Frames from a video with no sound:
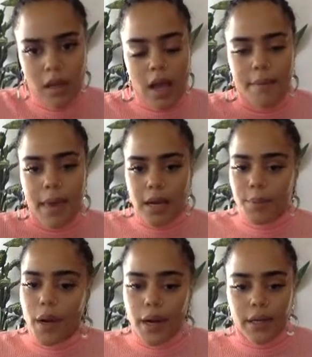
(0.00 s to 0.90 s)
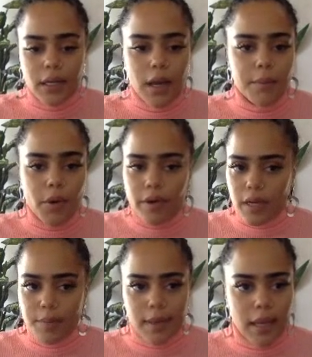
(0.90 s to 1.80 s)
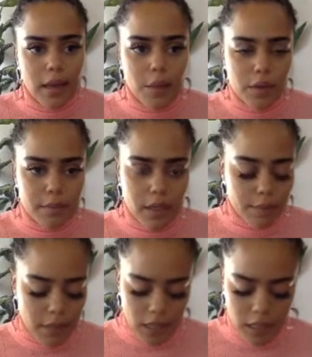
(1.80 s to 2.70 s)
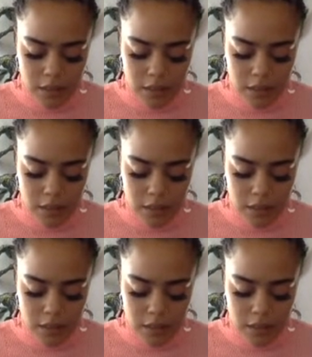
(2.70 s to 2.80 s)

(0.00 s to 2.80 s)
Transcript: I'm at a party, I'm already playing 1 Minute Man,